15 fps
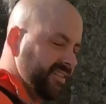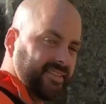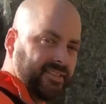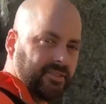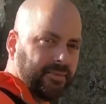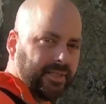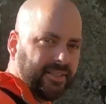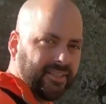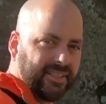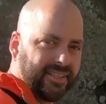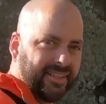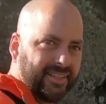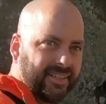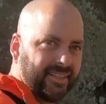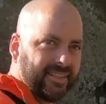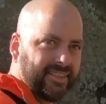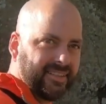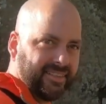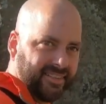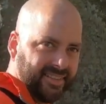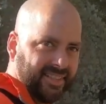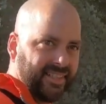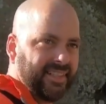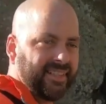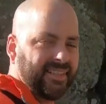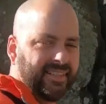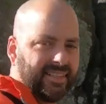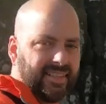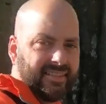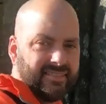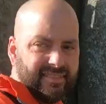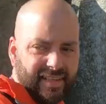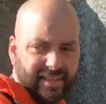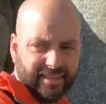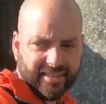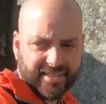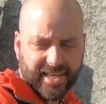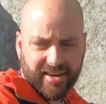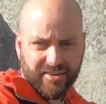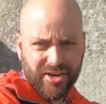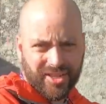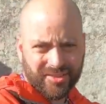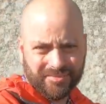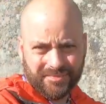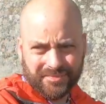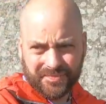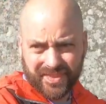should be good. Right, let's carry on.